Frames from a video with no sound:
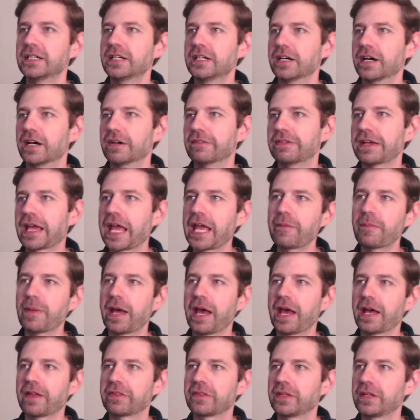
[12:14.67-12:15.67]
of
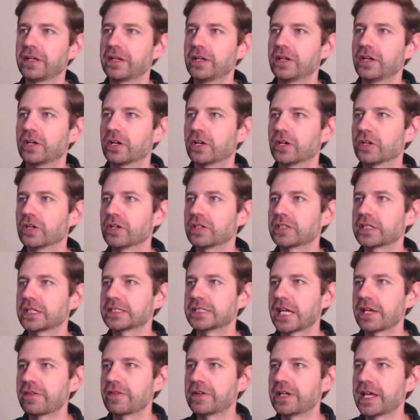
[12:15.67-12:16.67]
Hamath heard that
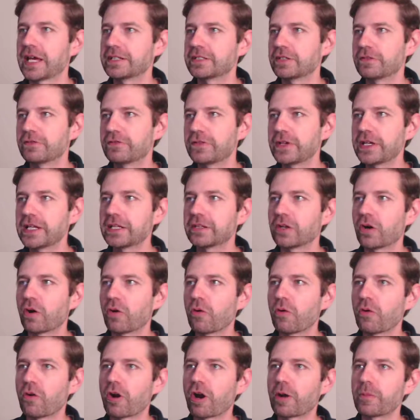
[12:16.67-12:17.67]
David had defeated the
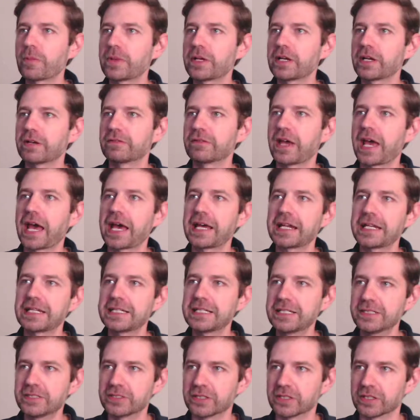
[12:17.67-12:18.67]
whole army of
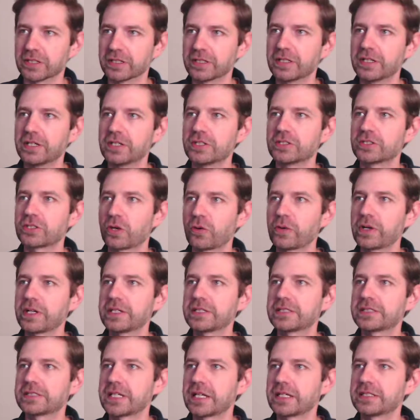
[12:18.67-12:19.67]
Hadadezer, Toi
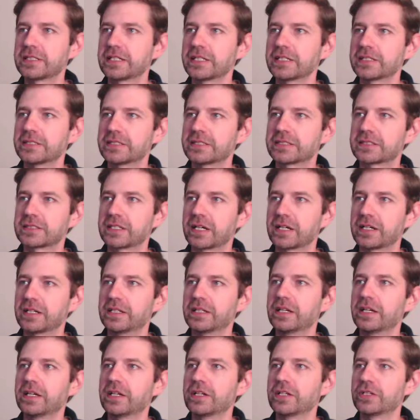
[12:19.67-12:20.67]
sent his
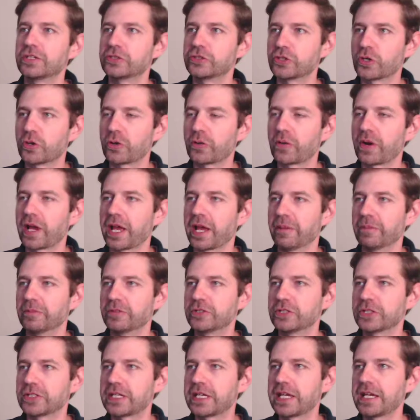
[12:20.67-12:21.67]
son Joram
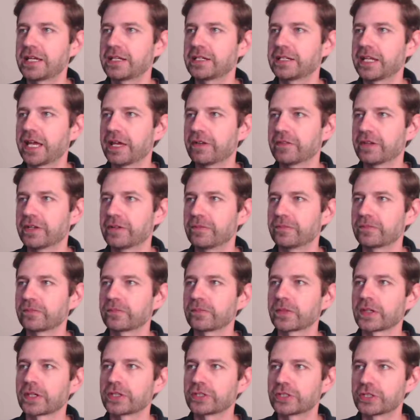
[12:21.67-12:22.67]
to King David
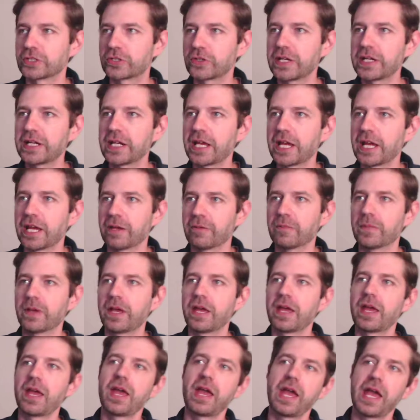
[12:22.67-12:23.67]
to greet him
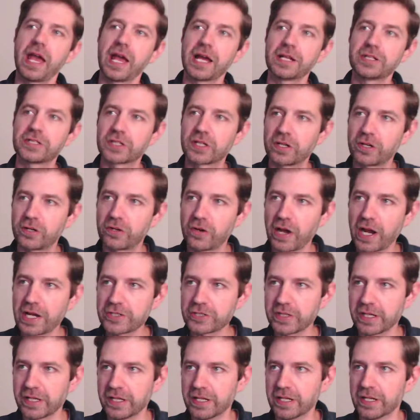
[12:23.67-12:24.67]
and to
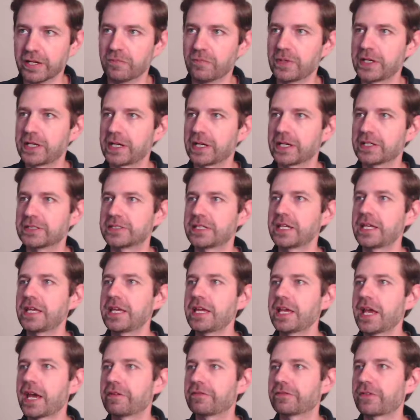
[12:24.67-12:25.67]
congratulate him because
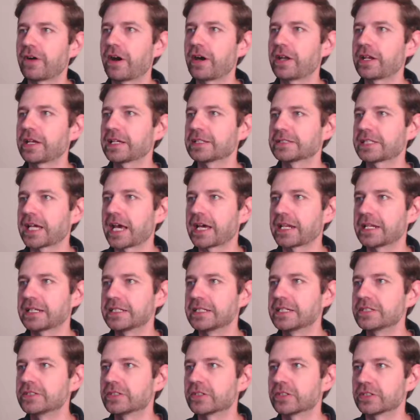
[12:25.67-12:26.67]
he had fought against
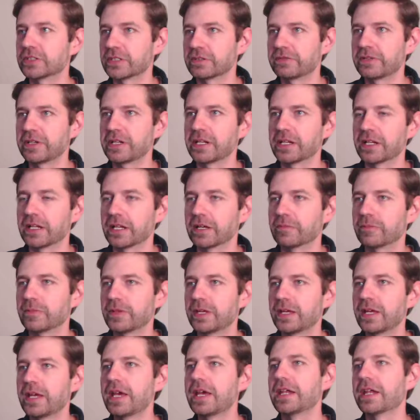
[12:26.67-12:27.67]
Hadadezer and defeated him.
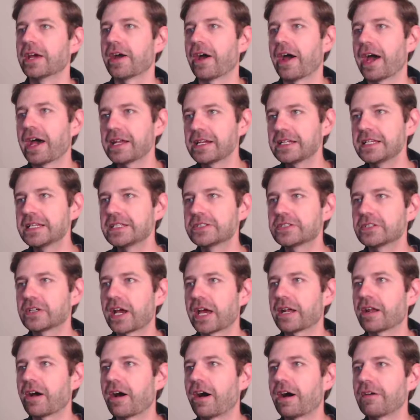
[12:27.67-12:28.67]
Now, Hadadezer
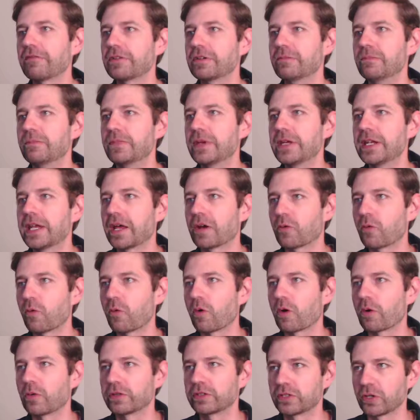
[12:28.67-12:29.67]
had often been at
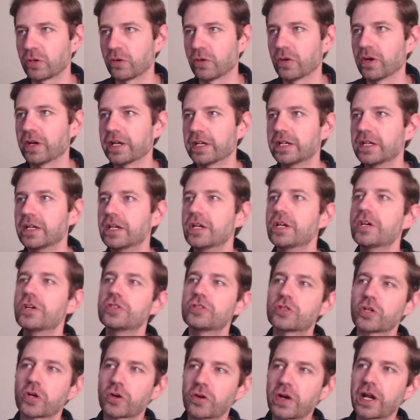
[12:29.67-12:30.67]
war with Toi.
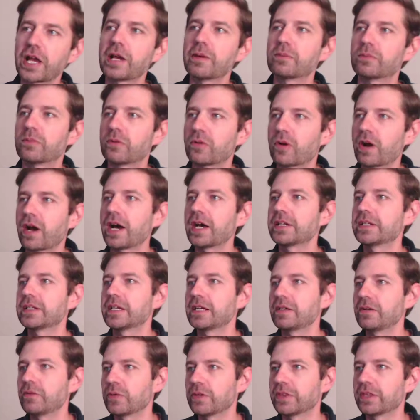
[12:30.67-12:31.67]
Joram brought
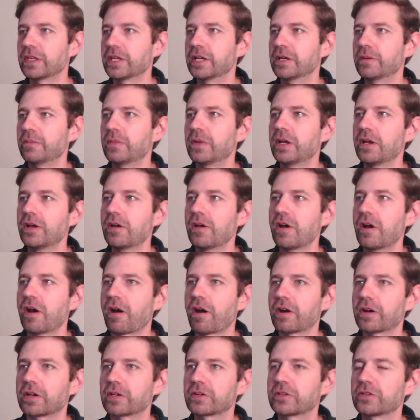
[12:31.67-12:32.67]
with him
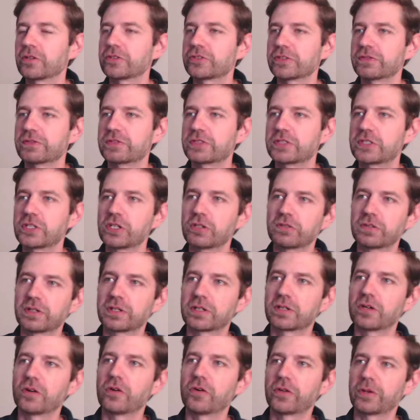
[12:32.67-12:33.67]
articles of silver,
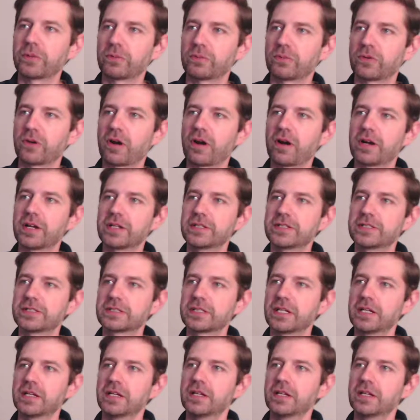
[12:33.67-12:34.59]
gold, and bronze.